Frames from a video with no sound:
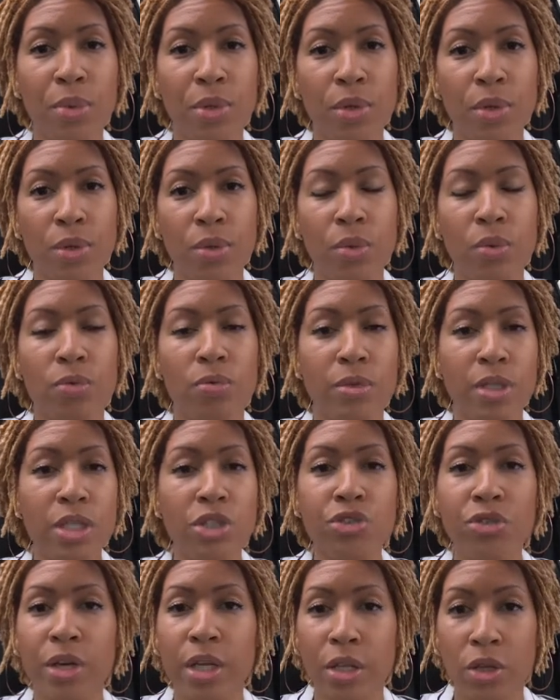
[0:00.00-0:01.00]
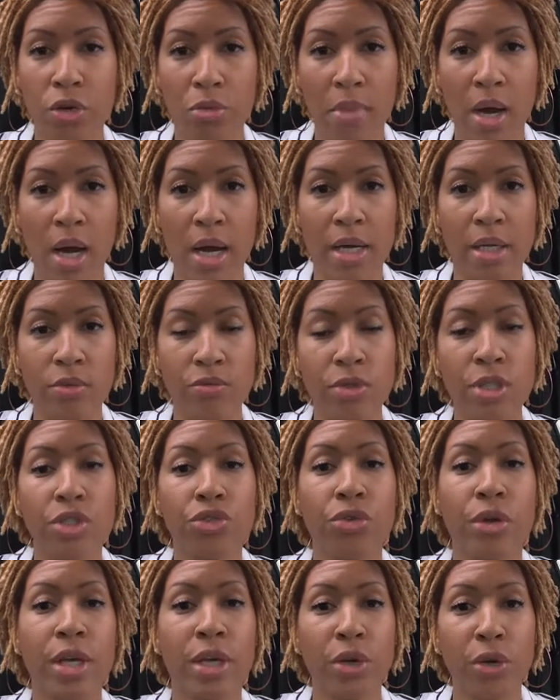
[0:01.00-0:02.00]
you retrain your mind,
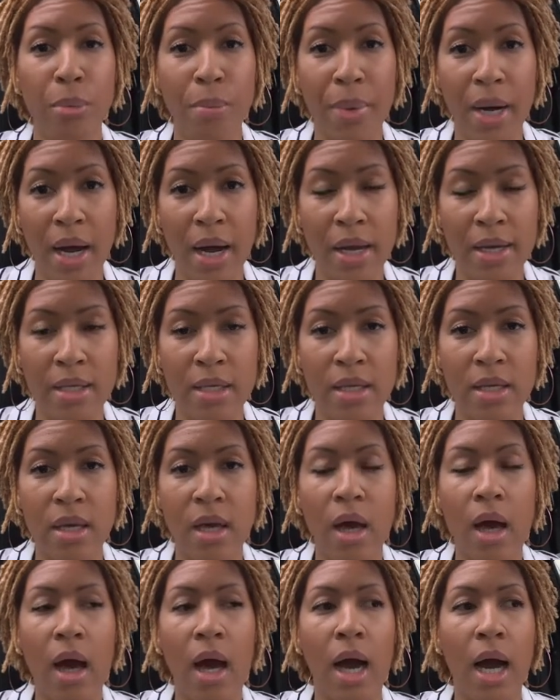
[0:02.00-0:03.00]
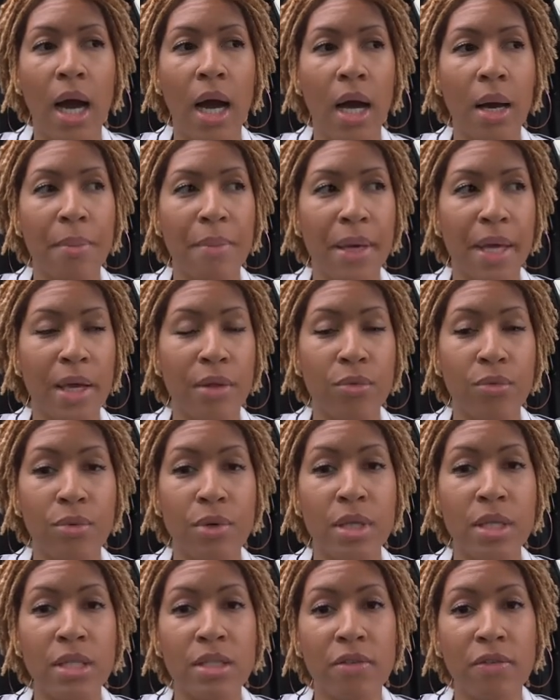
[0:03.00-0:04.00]
retrain your body, and
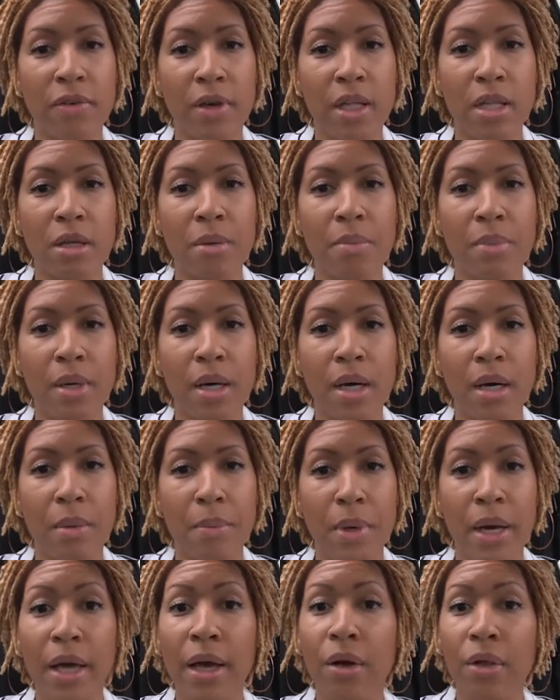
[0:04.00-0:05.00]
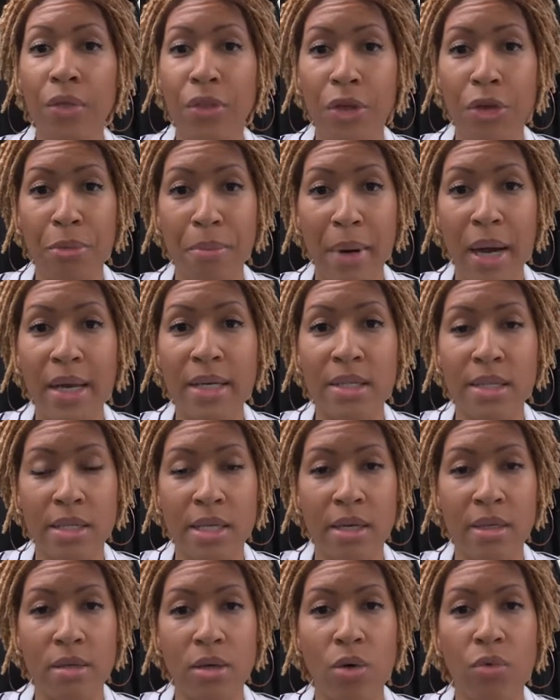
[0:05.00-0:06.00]
really develop a healthier
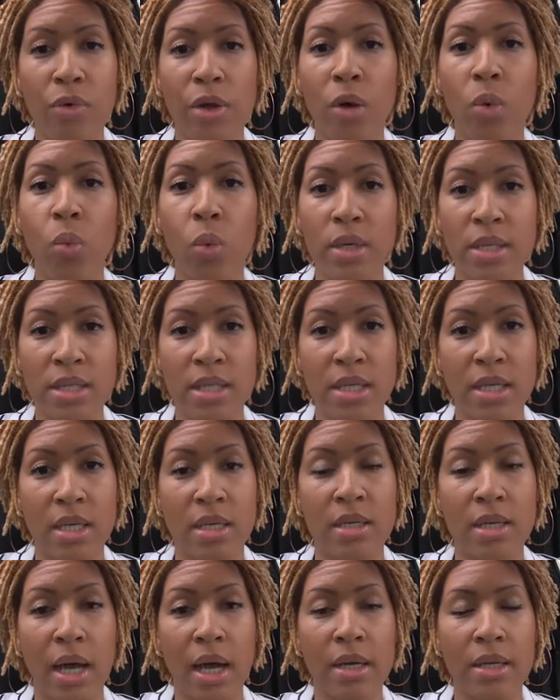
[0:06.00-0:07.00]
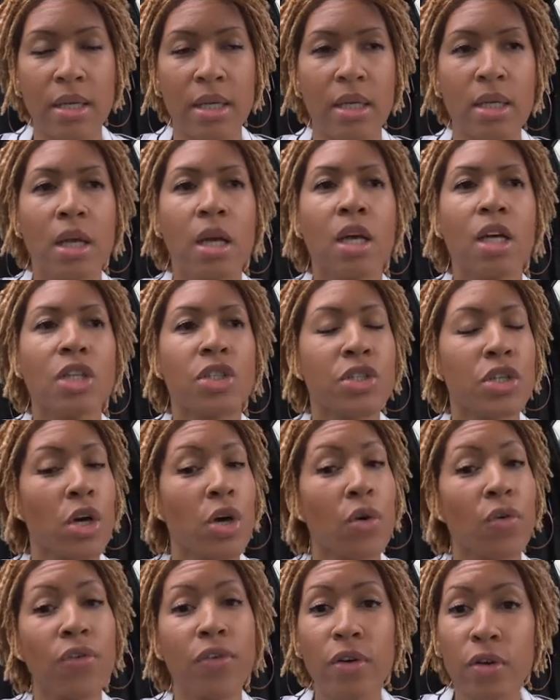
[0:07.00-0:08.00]
mindset around what to eat and how to eat.
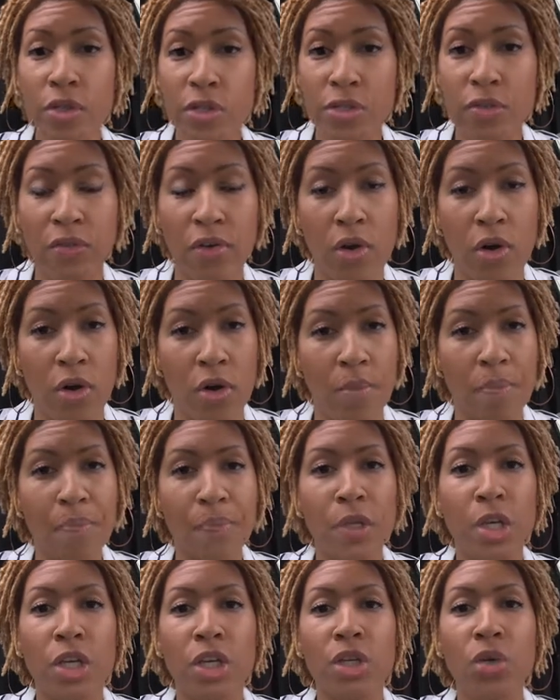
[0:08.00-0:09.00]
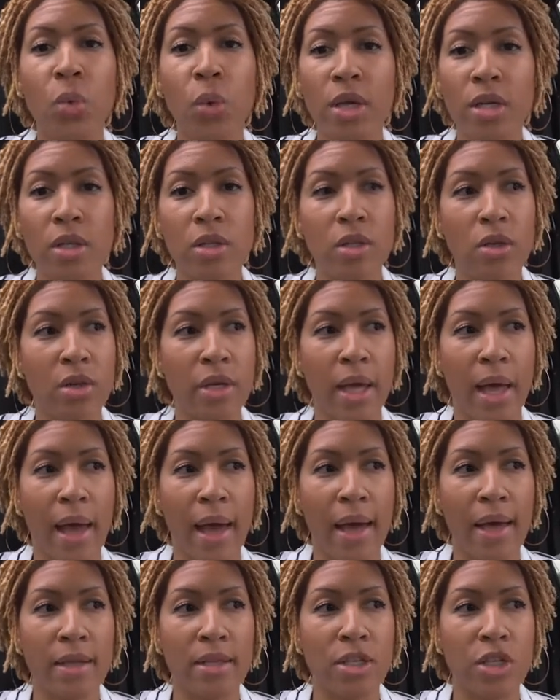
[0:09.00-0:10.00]
So first of all, you want to look
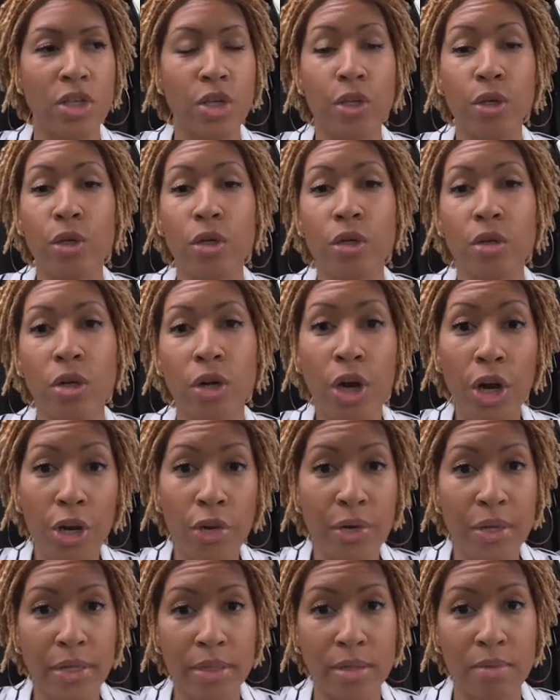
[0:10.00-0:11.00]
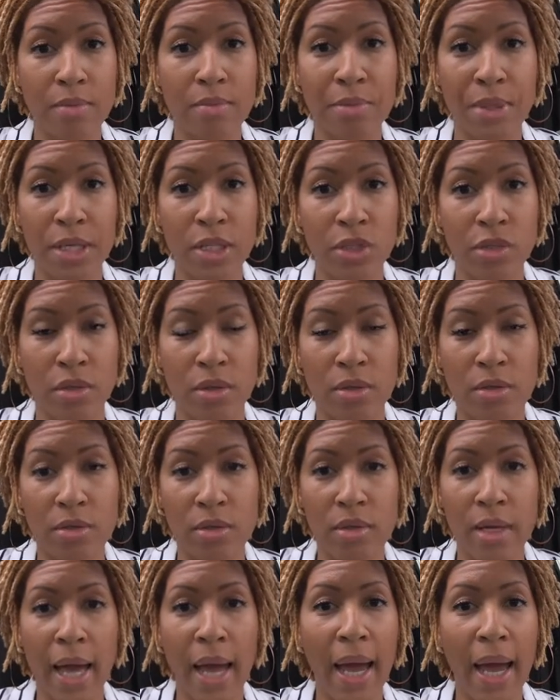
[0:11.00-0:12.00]
at your current picture.
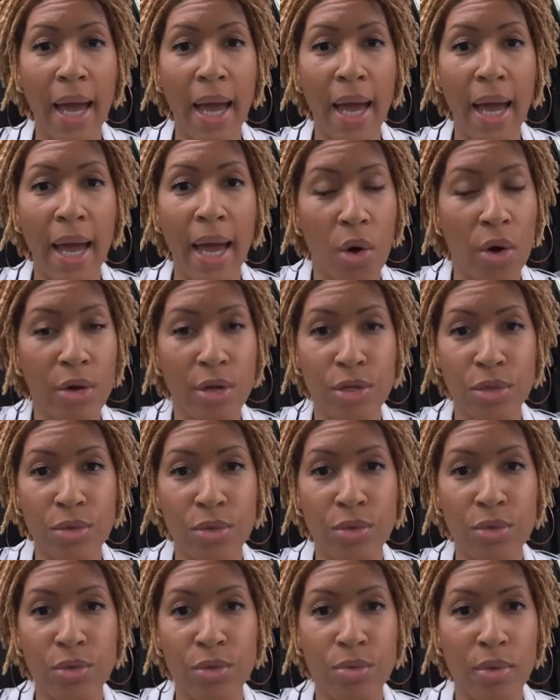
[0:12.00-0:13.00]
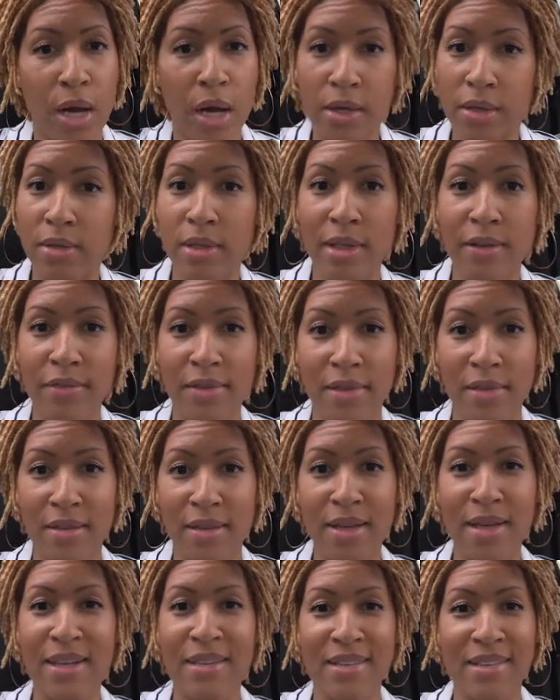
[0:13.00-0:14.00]
How you living?
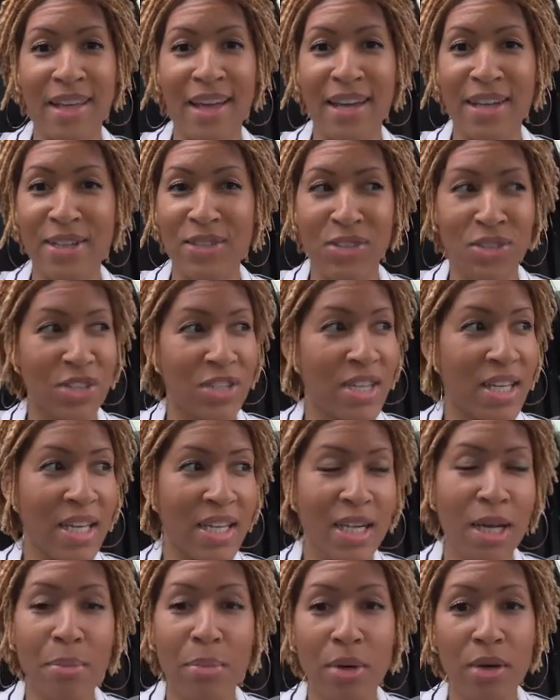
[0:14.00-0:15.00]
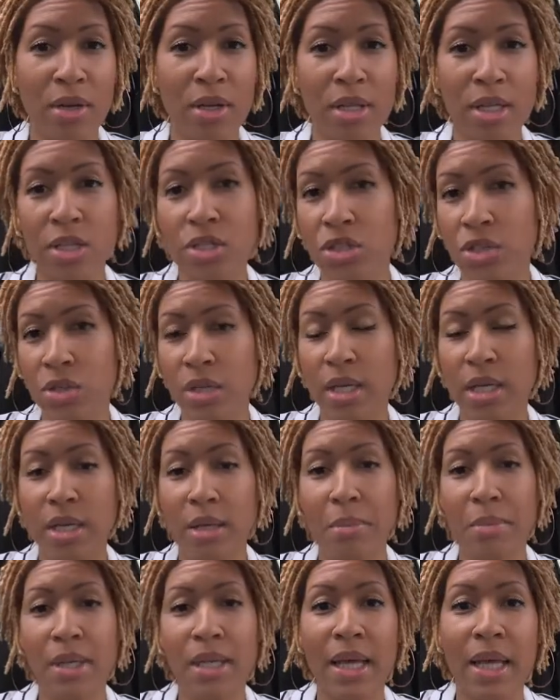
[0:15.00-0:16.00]
Like, do you get up early? Do you get up
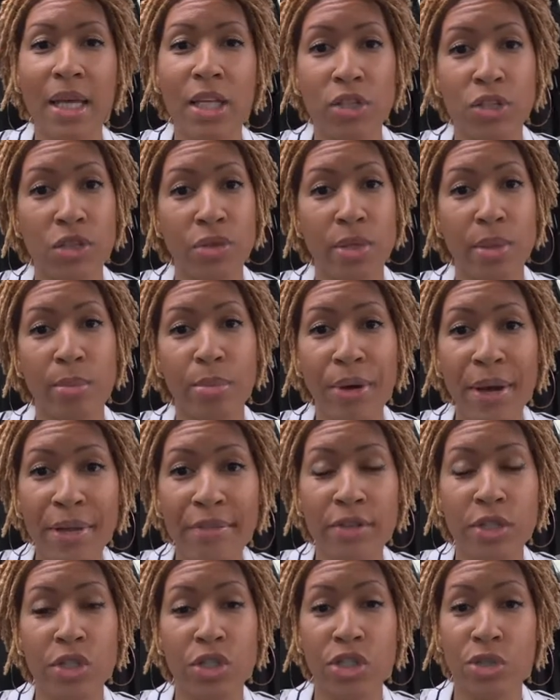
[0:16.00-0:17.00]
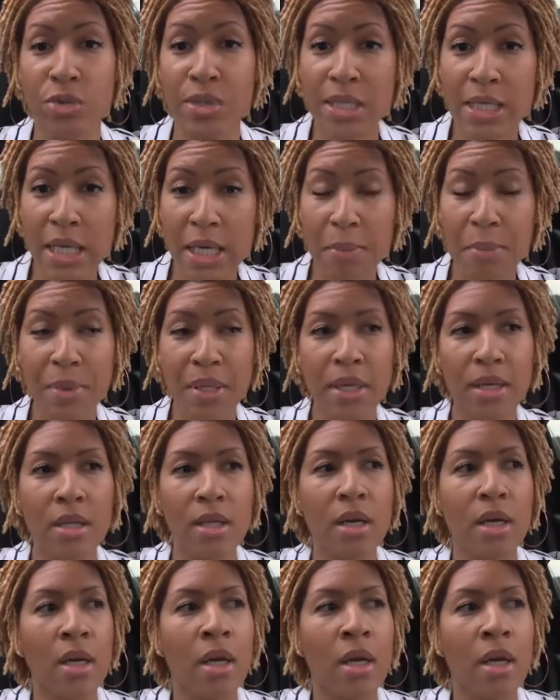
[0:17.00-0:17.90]
late? Do you eat breakfast? Do you skip it?